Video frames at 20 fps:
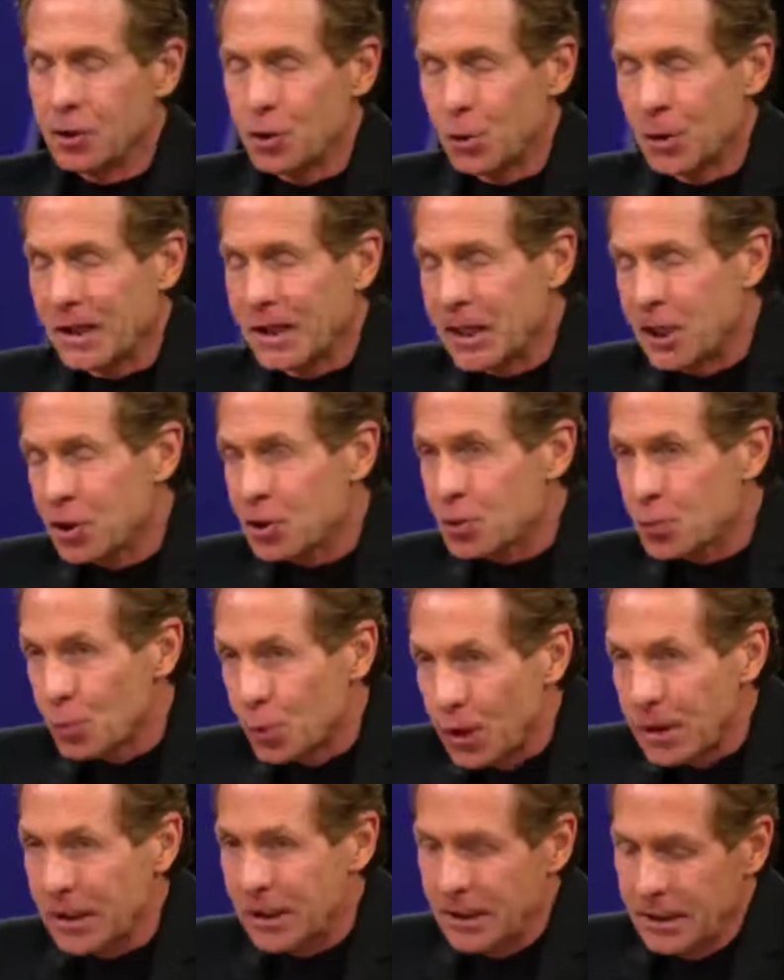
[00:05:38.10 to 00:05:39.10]
during his
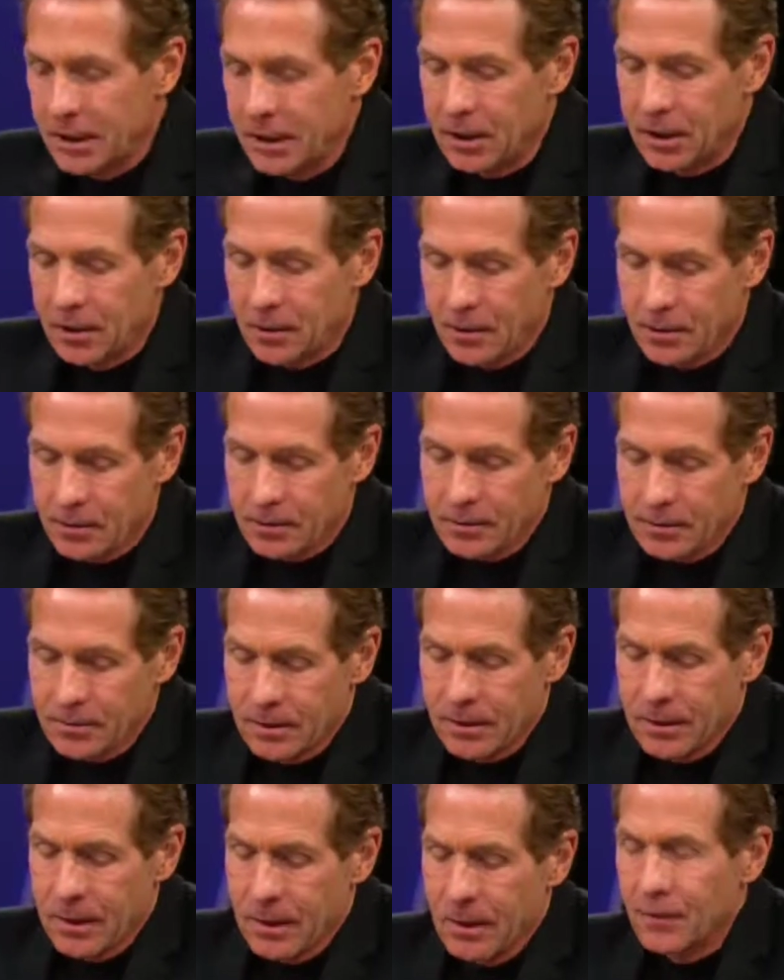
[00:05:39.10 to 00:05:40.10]
rookie year,
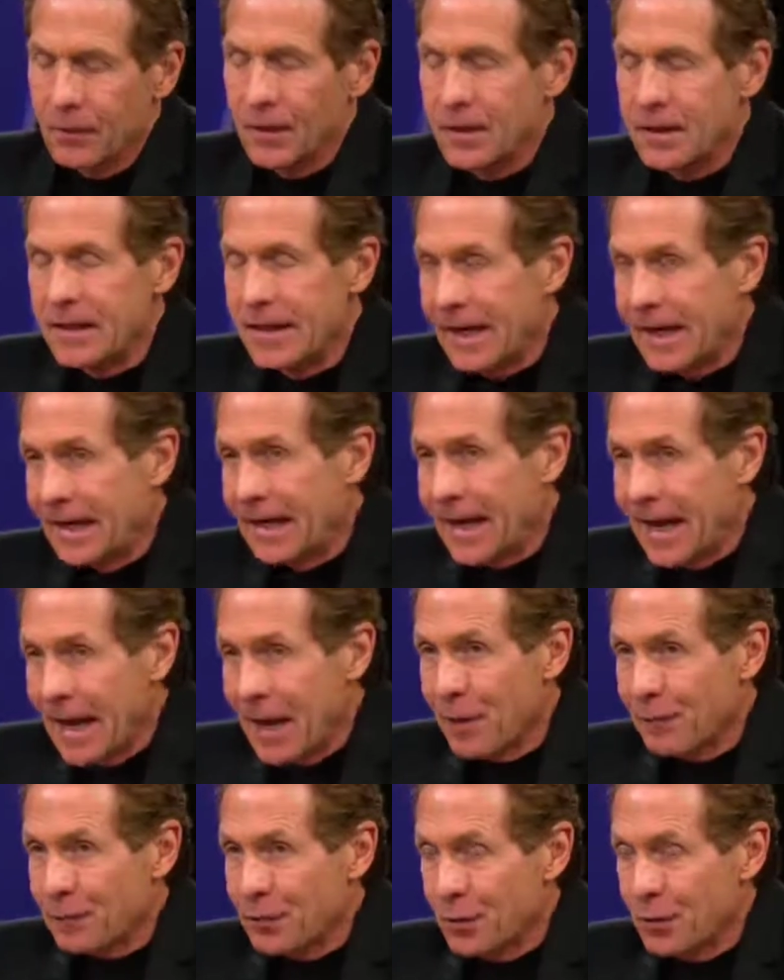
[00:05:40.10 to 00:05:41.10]
the day
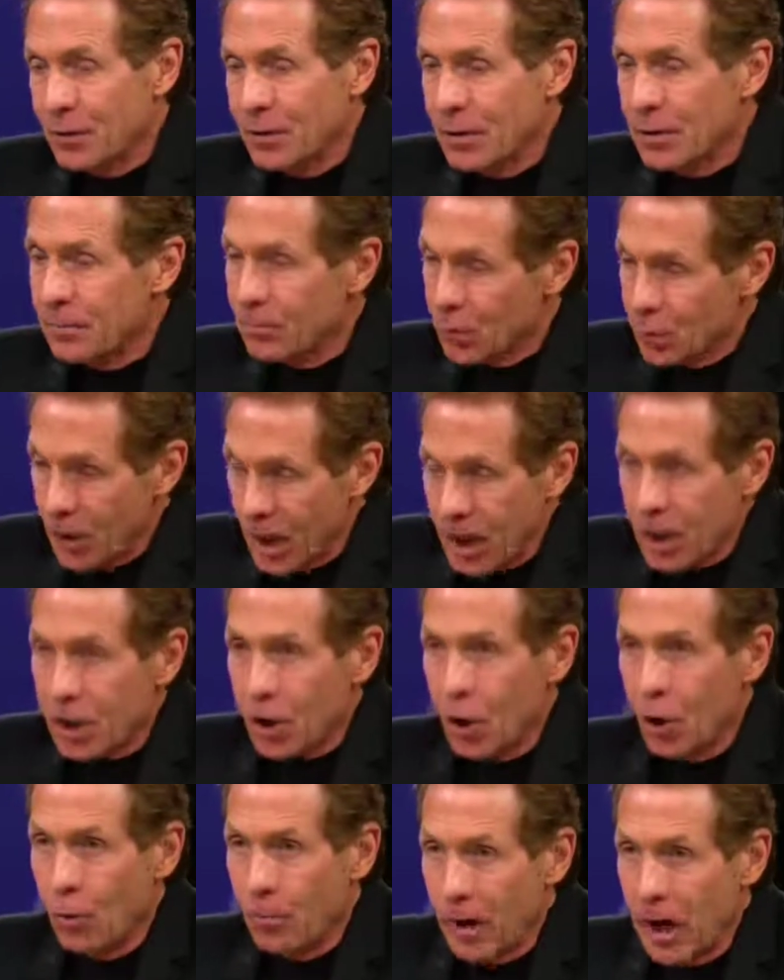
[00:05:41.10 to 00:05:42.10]
after Barack
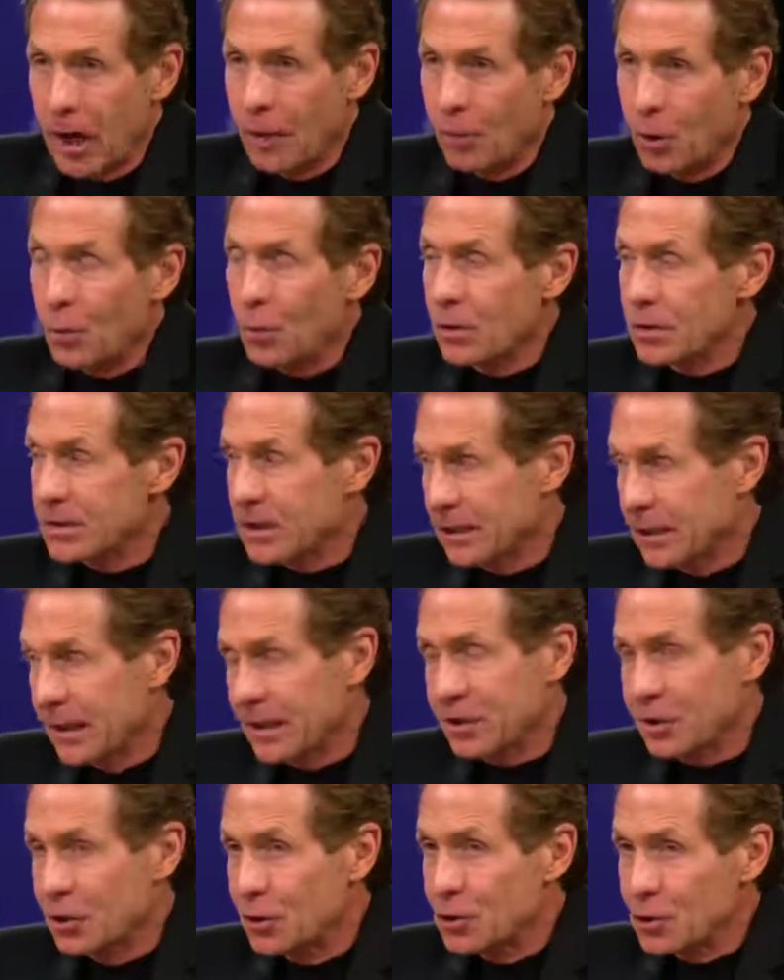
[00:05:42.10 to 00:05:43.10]
Obama was
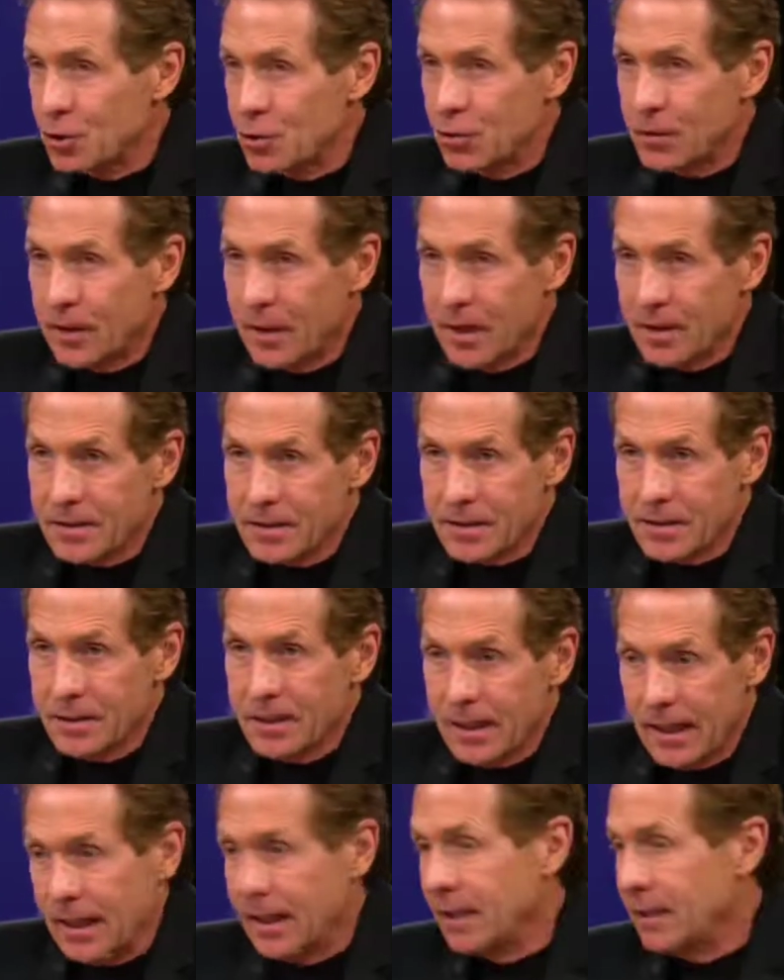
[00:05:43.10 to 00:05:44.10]
elected in
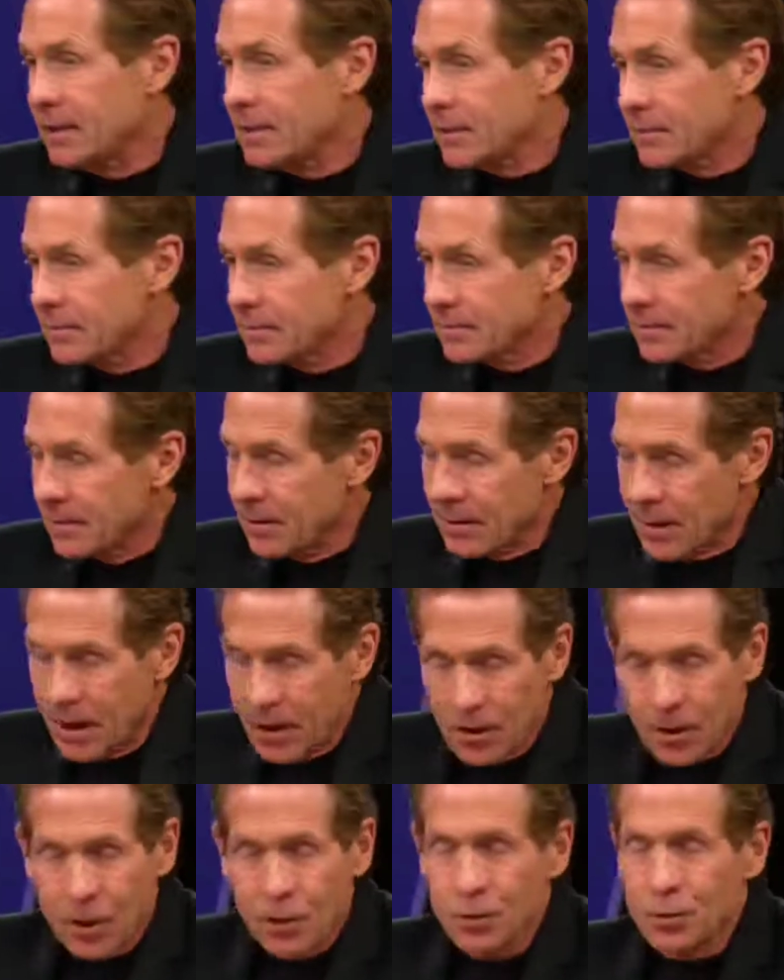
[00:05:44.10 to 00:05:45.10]
2008,
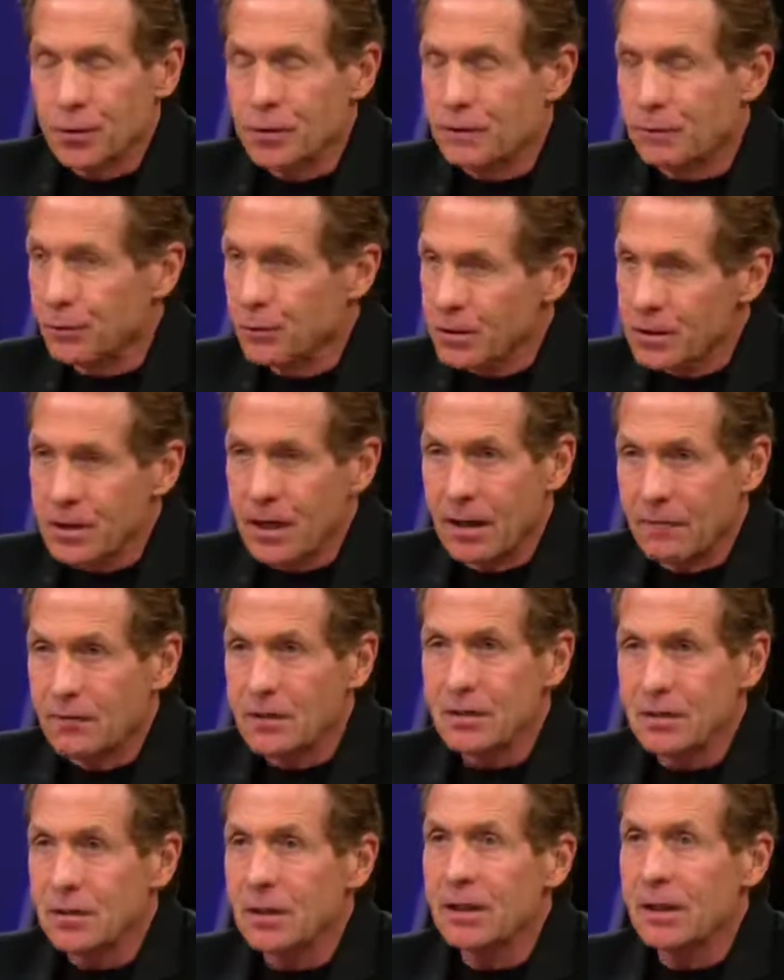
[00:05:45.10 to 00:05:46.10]
our country's first,
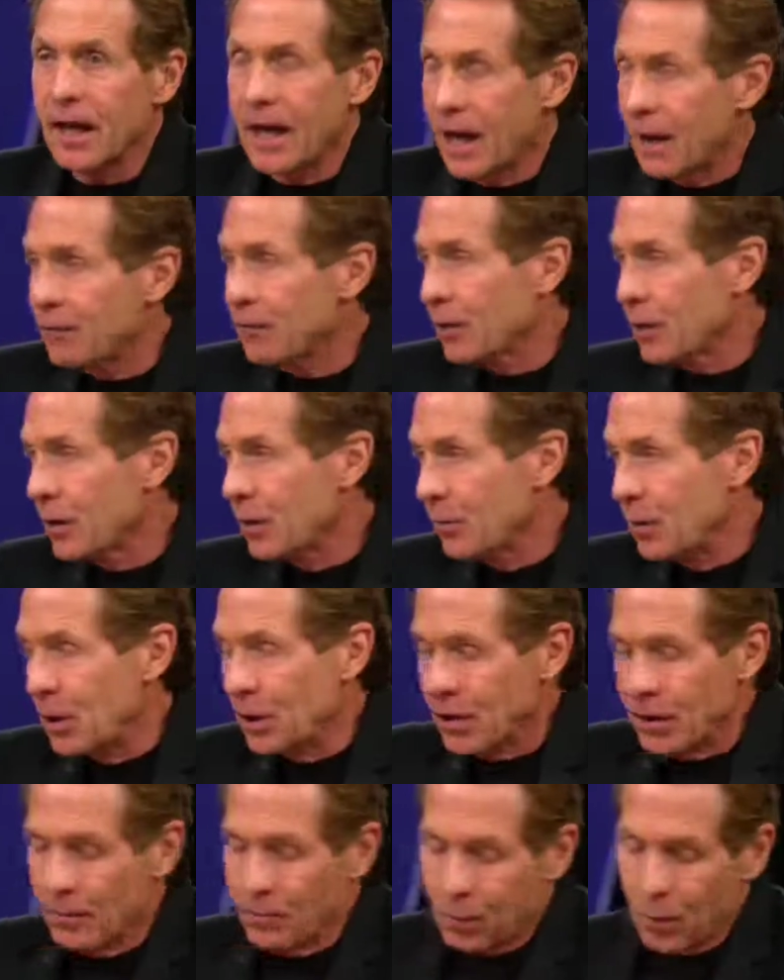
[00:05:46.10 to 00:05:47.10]
obviously,
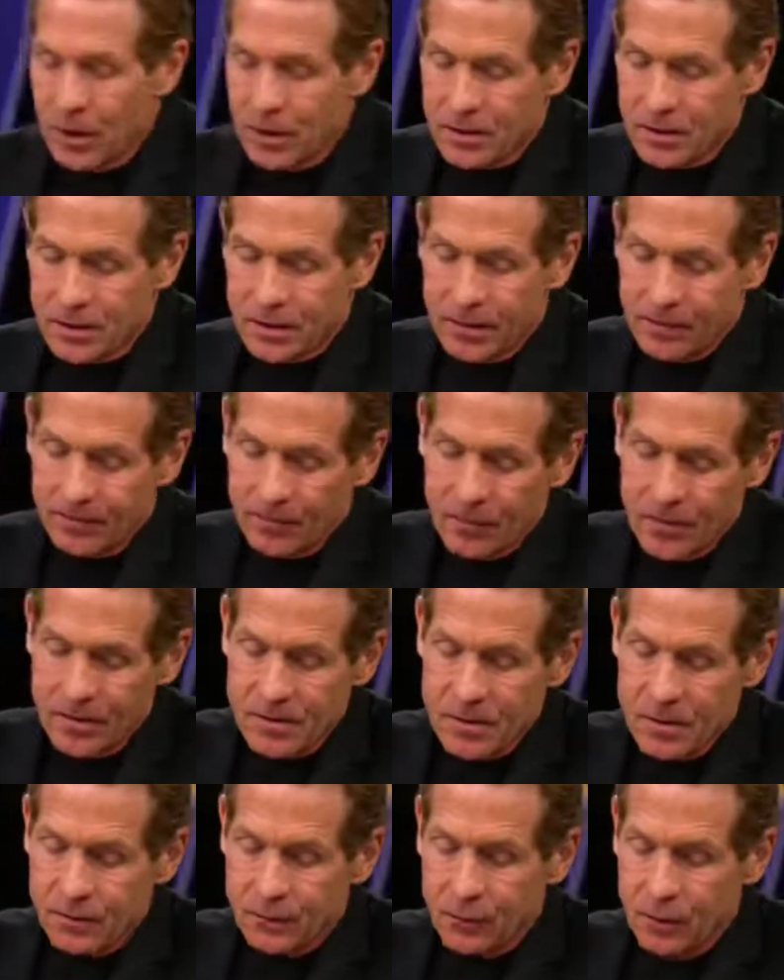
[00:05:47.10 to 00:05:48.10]
African-American president.
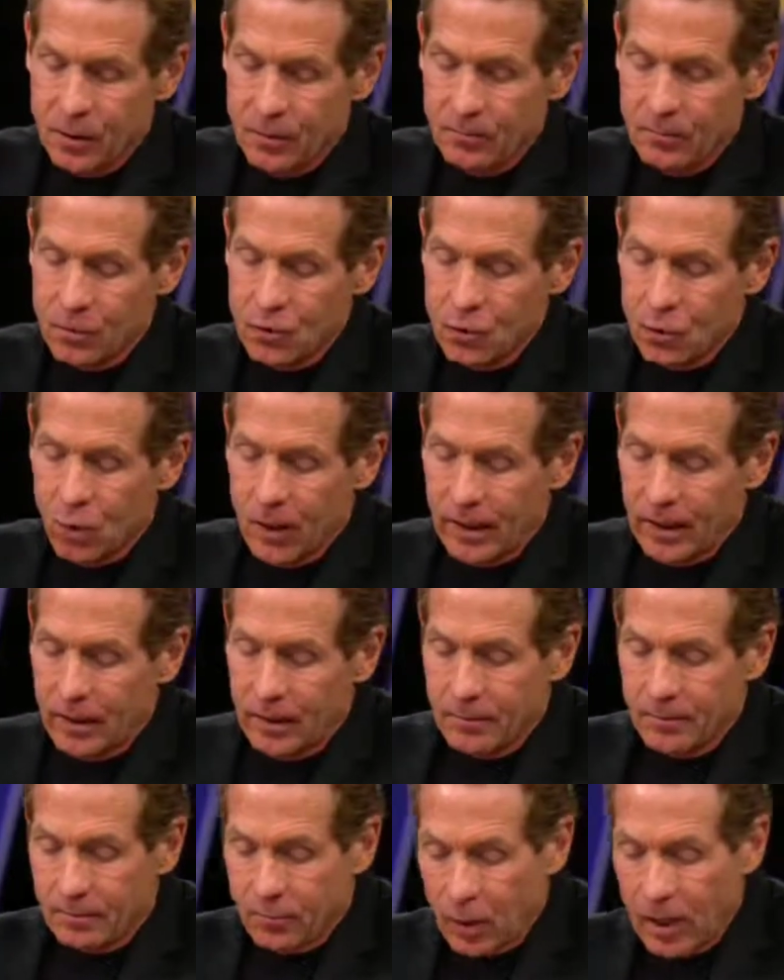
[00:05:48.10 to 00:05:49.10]
This is from
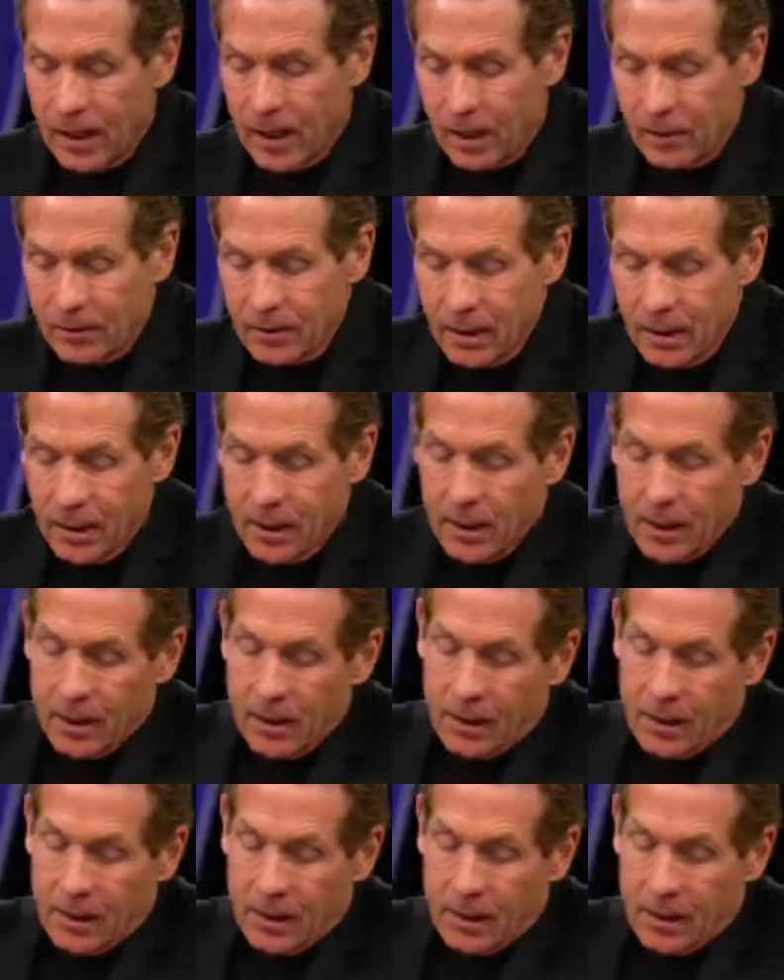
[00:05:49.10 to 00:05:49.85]
Dwayne Brown.